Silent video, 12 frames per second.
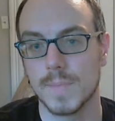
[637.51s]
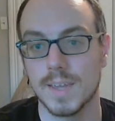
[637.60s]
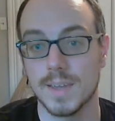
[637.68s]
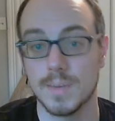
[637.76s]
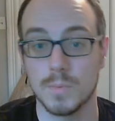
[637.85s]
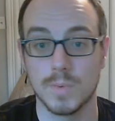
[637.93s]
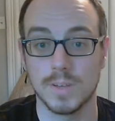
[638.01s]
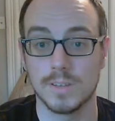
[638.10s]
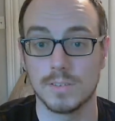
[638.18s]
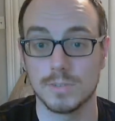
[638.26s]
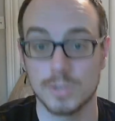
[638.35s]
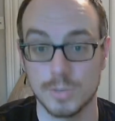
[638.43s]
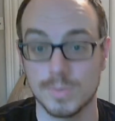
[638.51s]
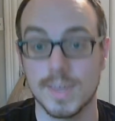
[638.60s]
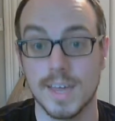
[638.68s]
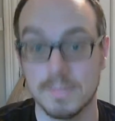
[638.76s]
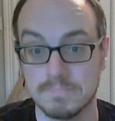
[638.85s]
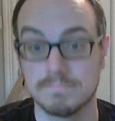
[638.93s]
It will shoot
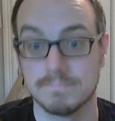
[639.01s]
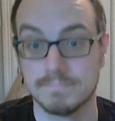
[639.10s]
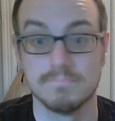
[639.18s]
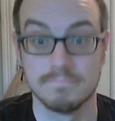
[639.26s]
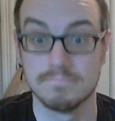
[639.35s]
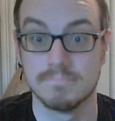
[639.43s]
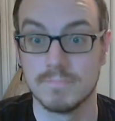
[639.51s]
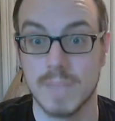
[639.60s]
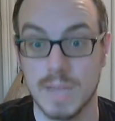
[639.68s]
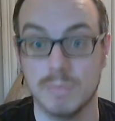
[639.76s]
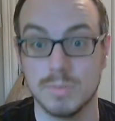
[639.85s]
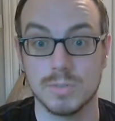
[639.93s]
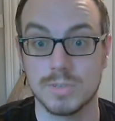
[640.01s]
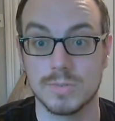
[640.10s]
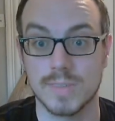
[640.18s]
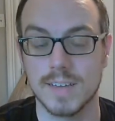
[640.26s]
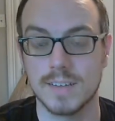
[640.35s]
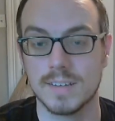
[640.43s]
that. It will
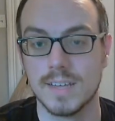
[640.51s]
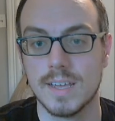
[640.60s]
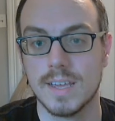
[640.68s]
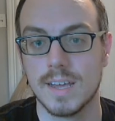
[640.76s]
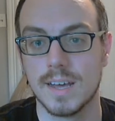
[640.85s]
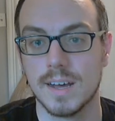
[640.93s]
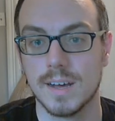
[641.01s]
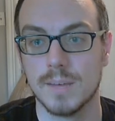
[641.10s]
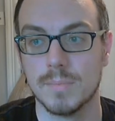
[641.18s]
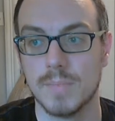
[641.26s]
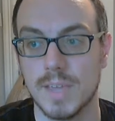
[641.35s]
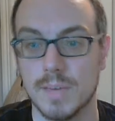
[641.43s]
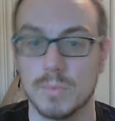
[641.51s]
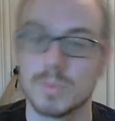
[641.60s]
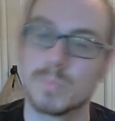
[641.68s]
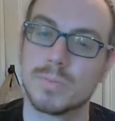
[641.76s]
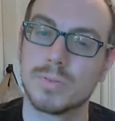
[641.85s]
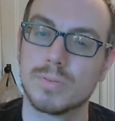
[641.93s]
shoot that. It
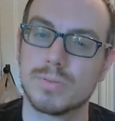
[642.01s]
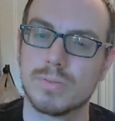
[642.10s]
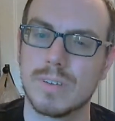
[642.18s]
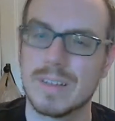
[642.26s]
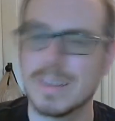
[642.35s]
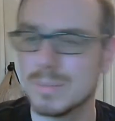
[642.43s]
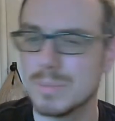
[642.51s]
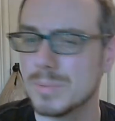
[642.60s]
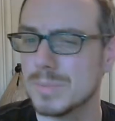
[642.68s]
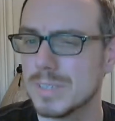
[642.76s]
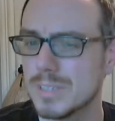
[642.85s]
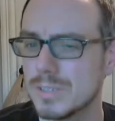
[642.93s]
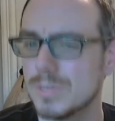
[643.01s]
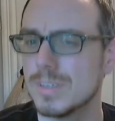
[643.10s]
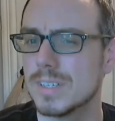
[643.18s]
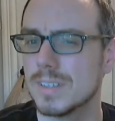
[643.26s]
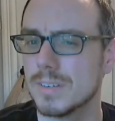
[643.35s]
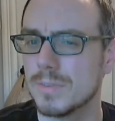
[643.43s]
was probably
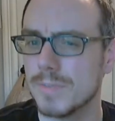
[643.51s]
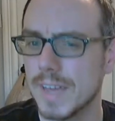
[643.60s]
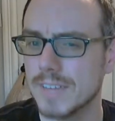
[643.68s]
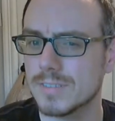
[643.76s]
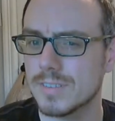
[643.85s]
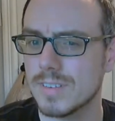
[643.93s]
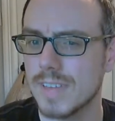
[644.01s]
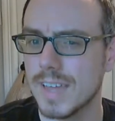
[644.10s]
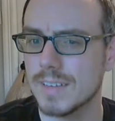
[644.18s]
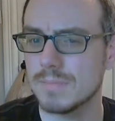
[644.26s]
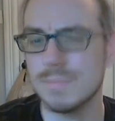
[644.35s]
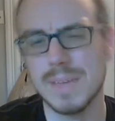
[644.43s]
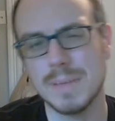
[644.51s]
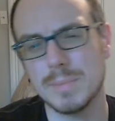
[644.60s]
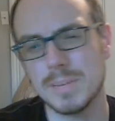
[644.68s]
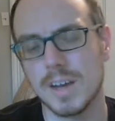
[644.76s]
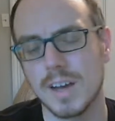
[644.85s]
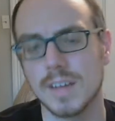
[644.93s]
shooting a little faster than that.
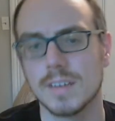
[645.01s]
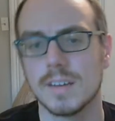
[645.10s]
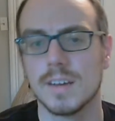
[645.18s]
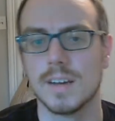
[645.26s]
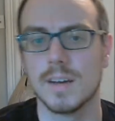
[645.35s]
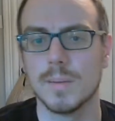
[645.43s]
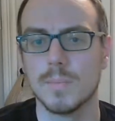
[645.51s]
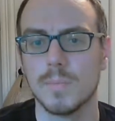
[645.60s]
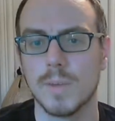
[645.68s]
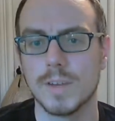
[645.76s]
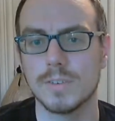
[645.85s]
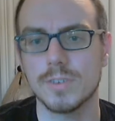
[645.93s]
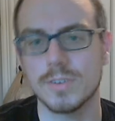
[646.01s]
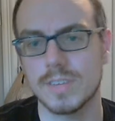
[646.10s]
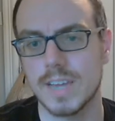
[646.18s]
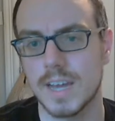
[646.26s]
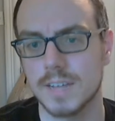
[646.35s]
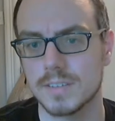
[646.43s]
Maybe not. When you turn
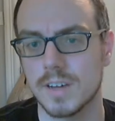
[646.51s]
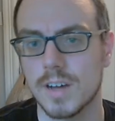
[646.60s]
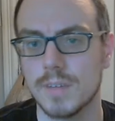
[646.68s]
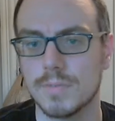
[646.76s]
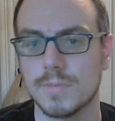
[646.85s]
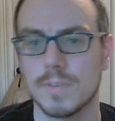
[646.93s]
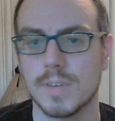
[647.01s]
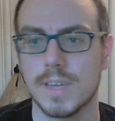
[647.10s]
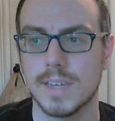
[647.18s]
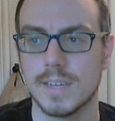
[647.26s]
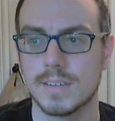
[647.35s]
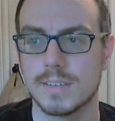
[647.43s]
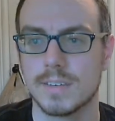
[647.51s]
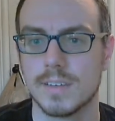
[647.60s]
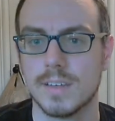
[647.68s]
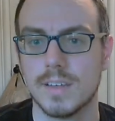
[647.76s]
the eyes off, the